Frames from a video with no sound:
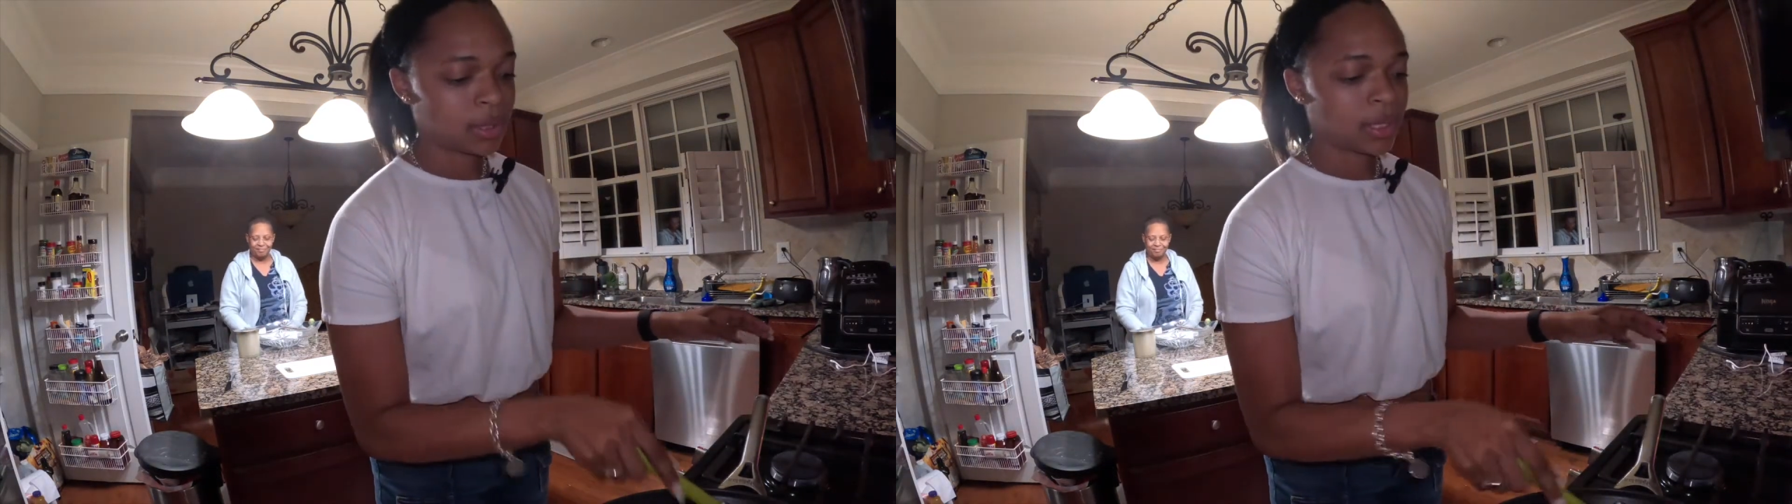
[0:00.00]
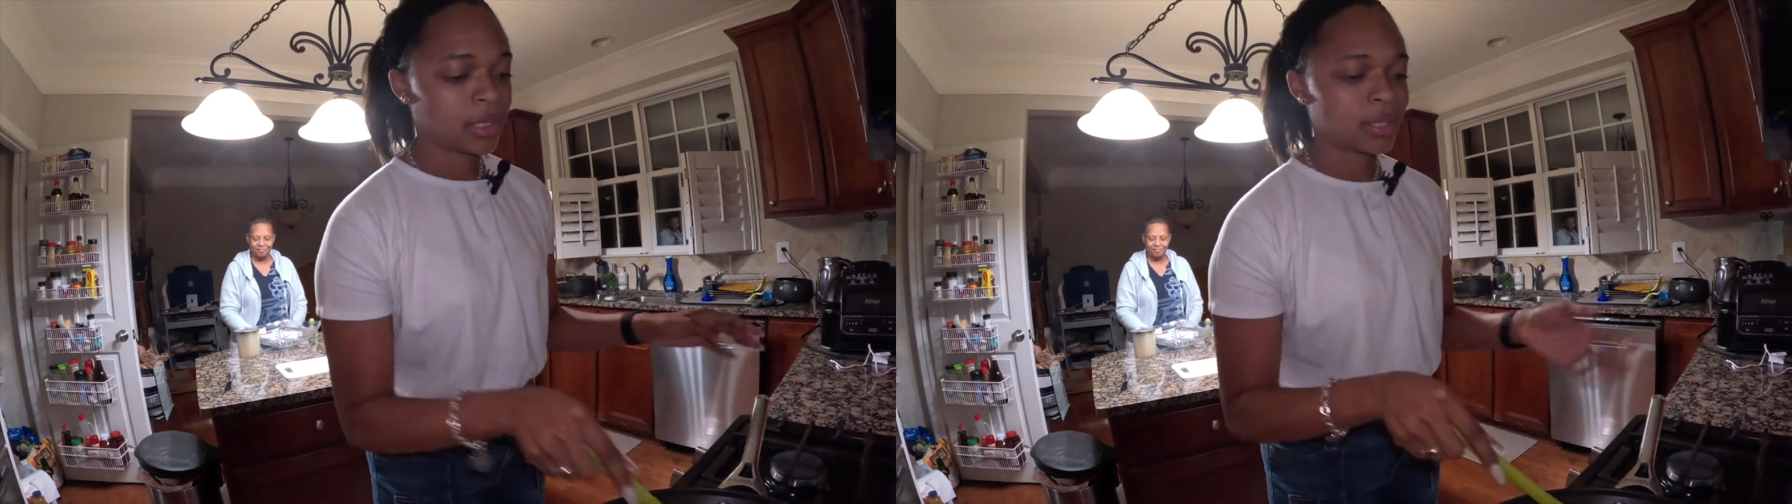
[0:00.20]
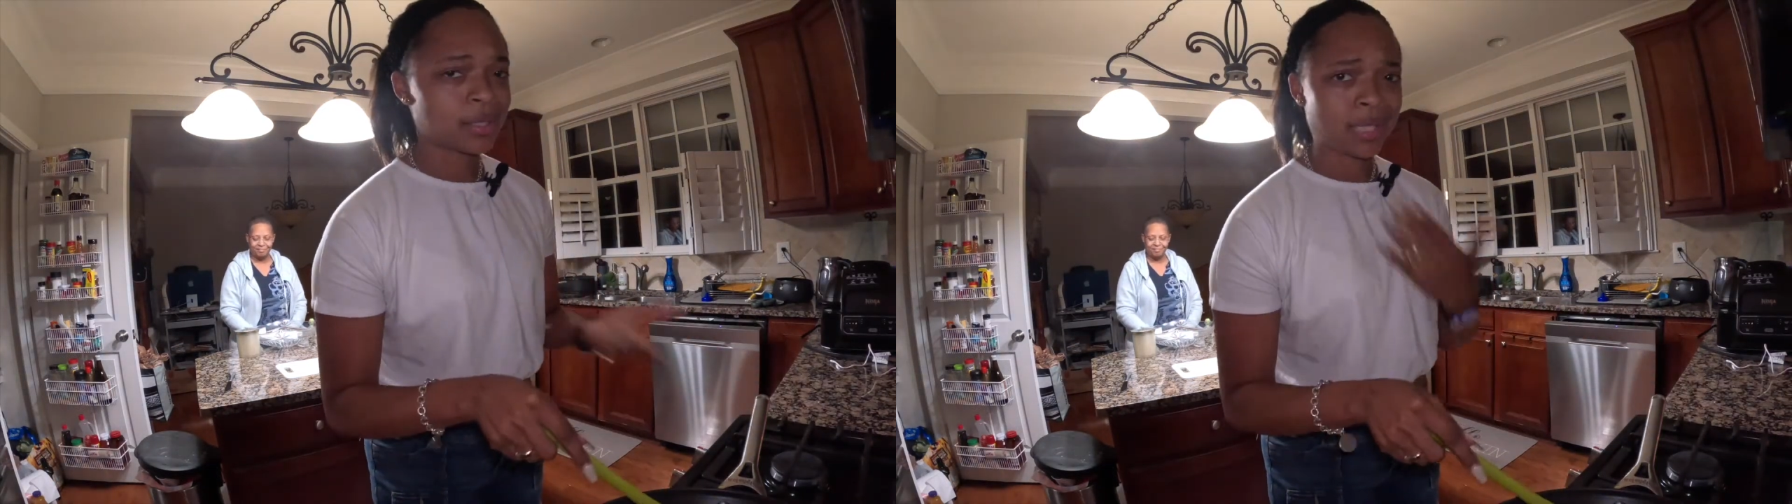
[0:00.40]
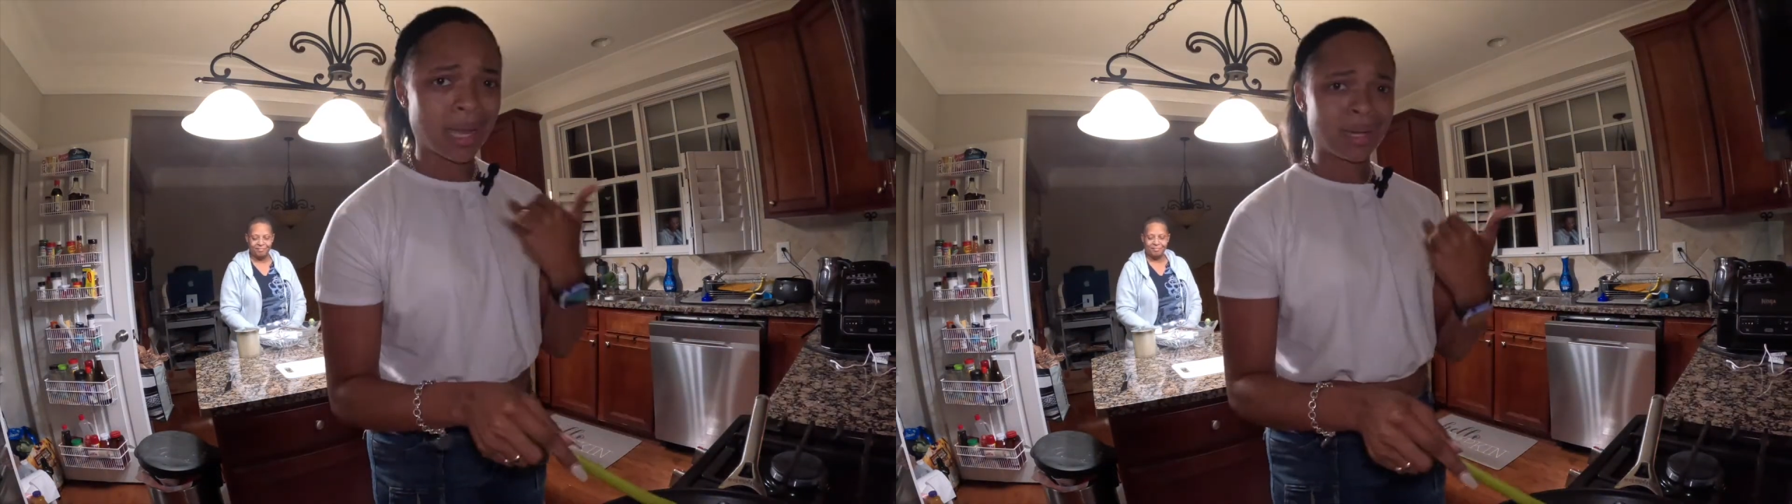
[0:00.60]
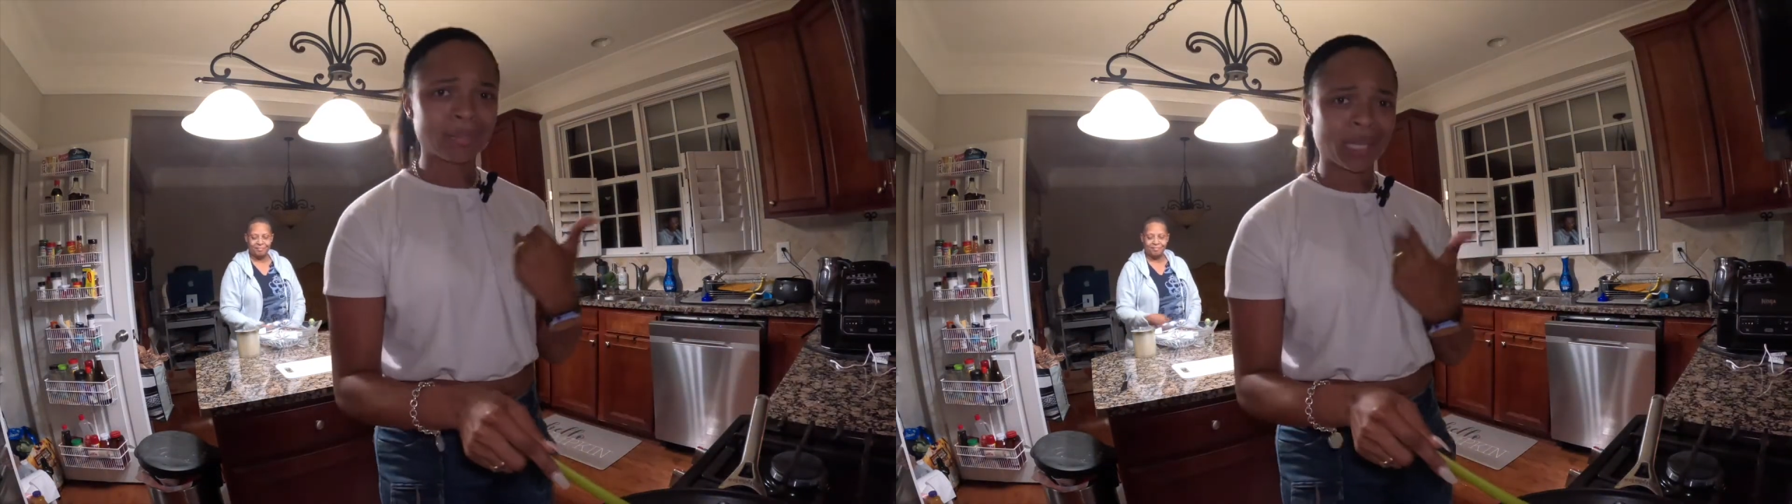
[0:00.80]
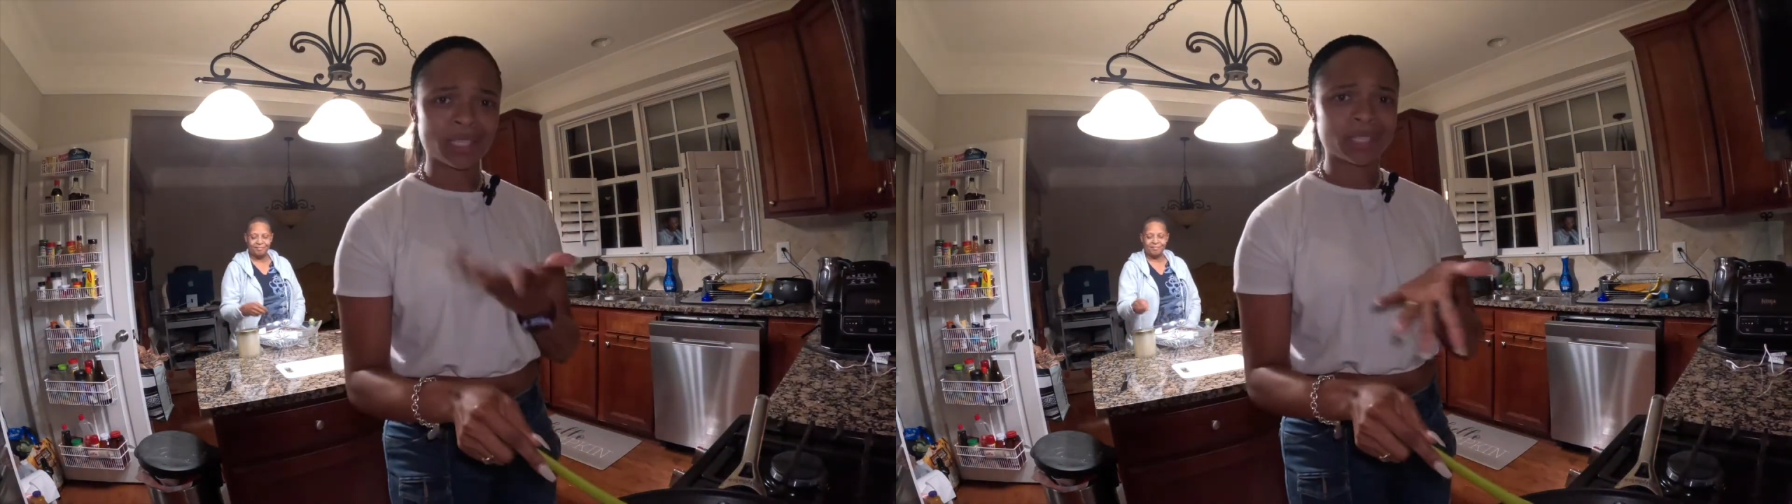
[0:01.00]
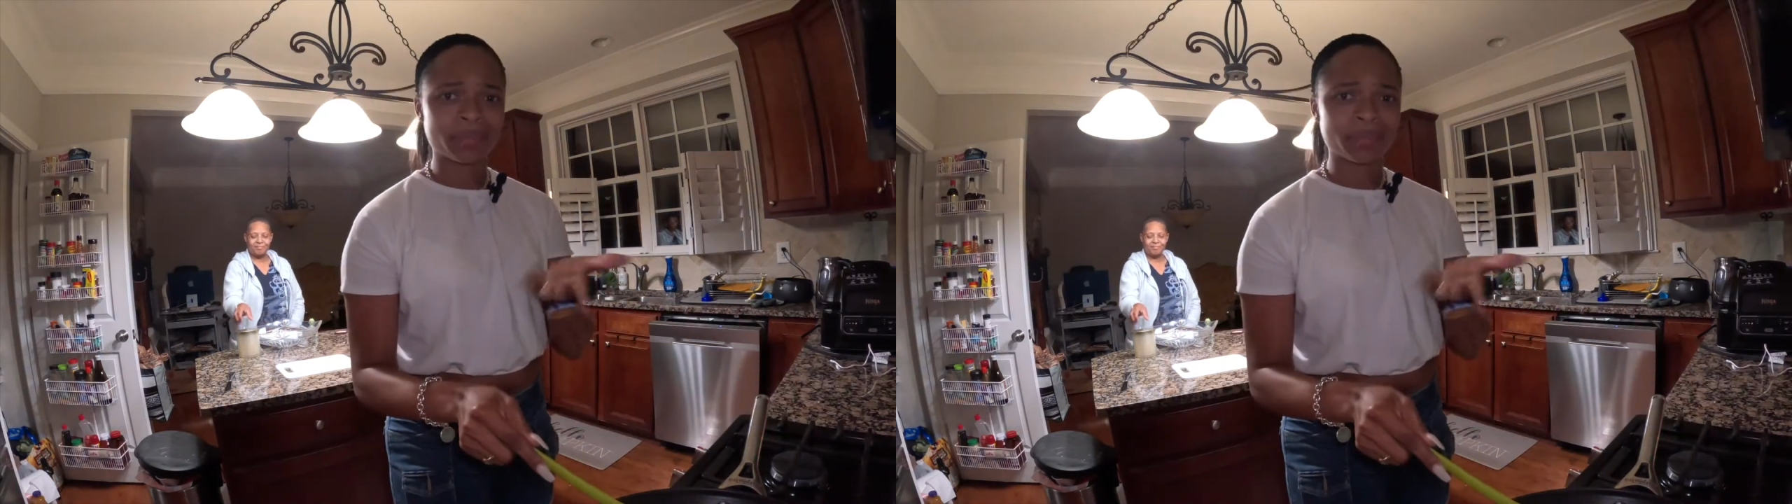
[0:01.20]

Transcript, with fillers: Because I'm not going to